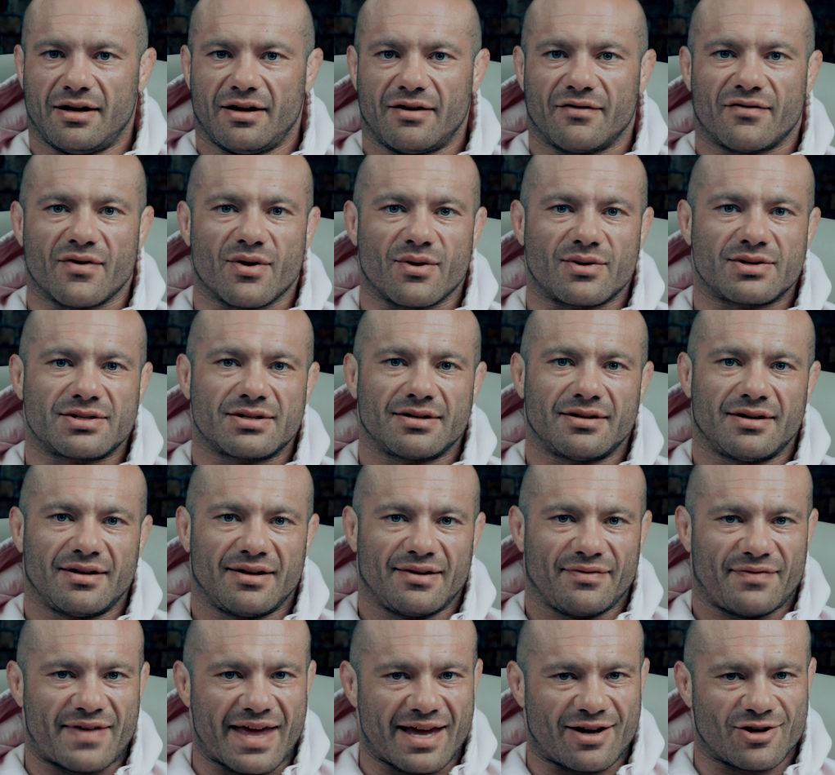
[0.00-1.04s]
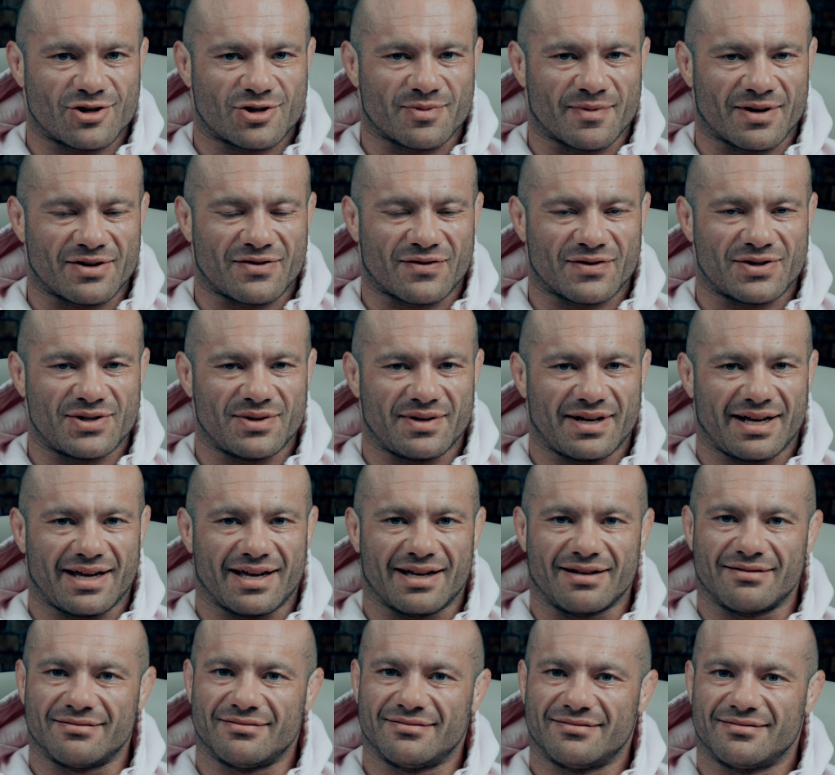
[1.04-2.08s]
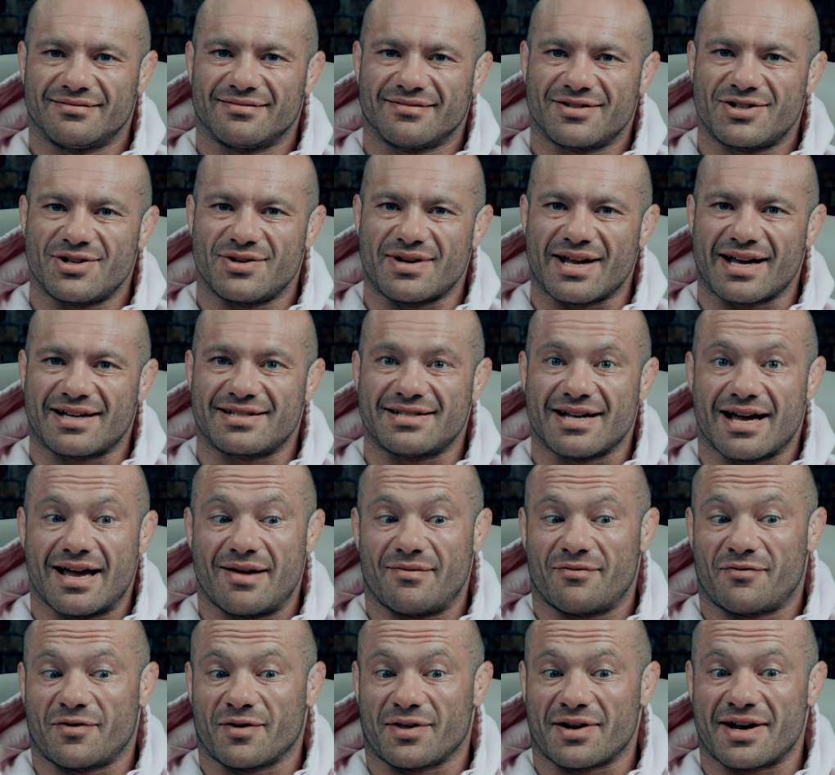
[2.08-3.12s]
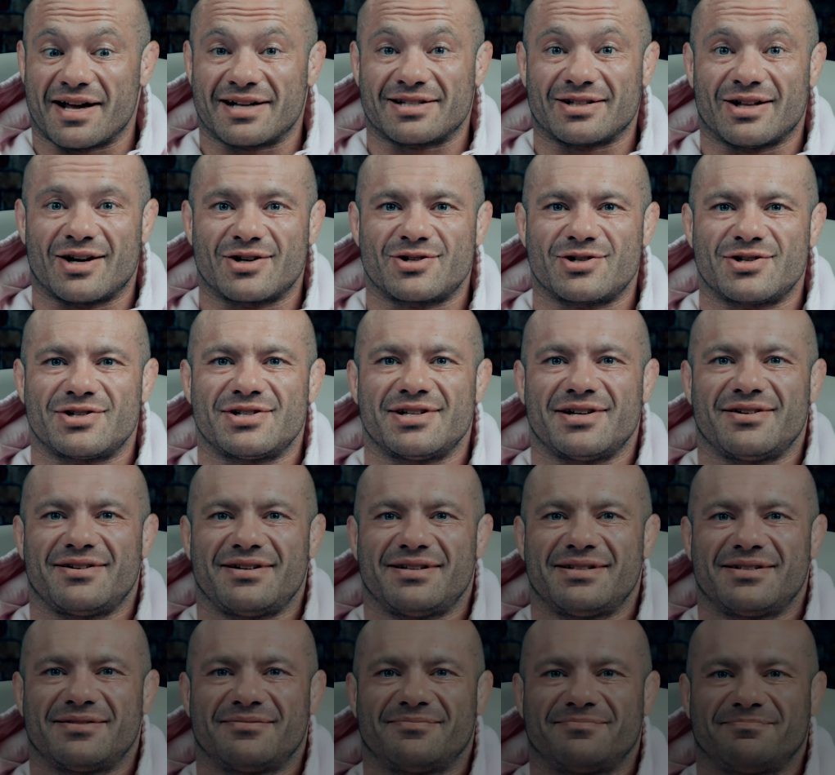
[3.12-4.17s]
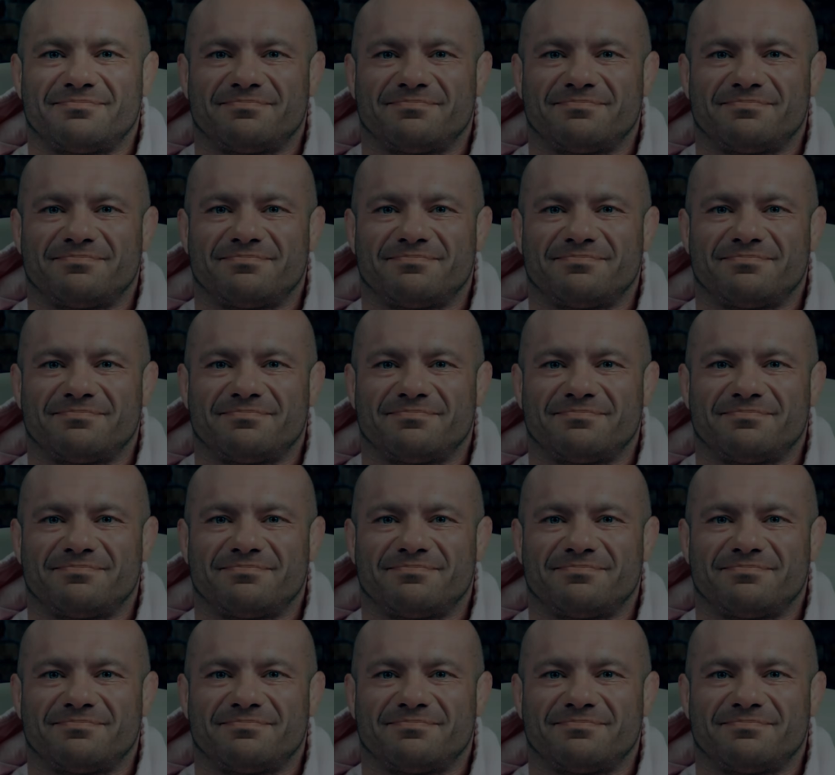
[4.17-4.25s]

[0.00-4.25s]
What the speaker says: Folks, thank you so much for tuning in. See you next time for the next lecture series.